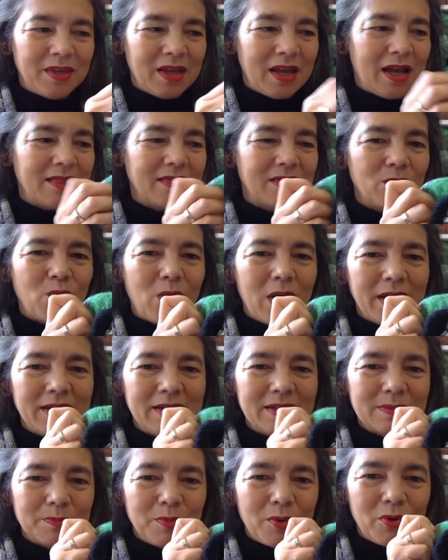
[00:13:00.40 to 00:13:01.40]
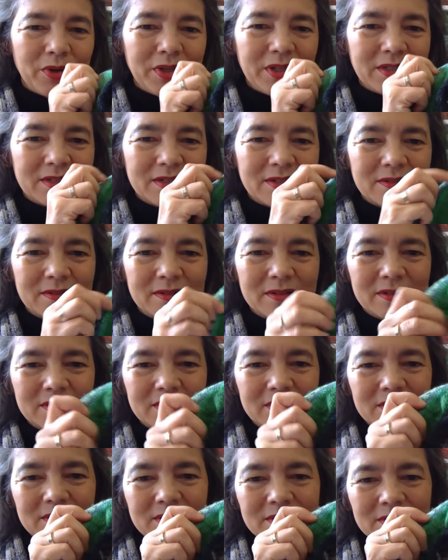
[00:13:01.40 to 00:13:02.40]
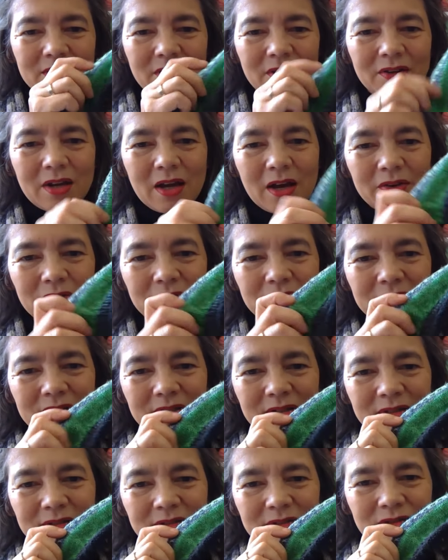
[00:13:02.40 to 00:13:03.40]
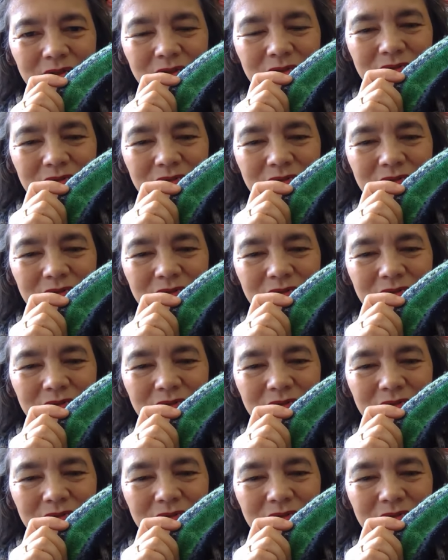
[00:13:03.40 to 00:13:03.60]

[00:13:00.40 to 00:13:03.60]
at the widest point. So now you can sort